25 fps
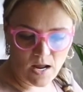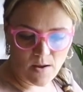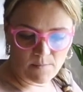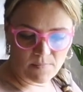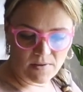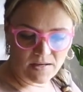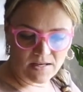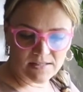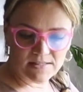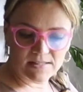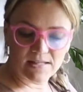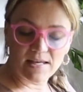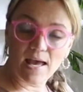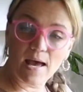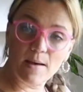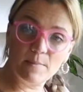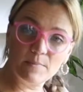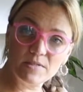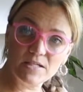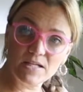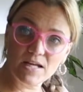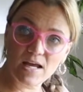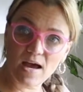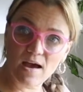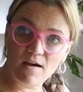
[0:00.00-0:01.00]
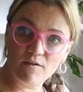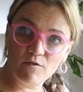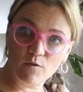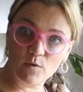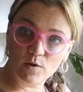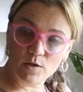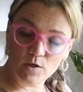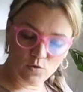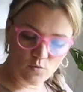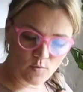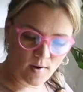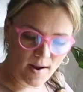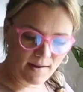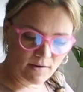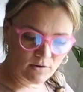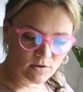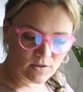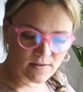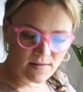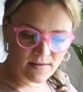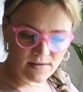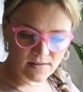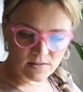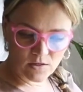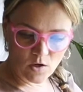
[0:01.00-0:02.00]
because the MDF, when you round
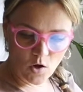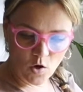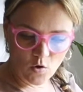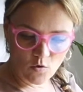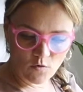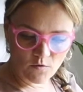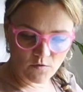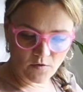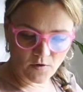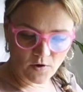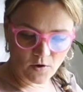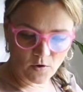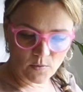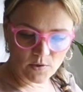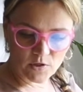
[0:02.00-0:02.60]
this over,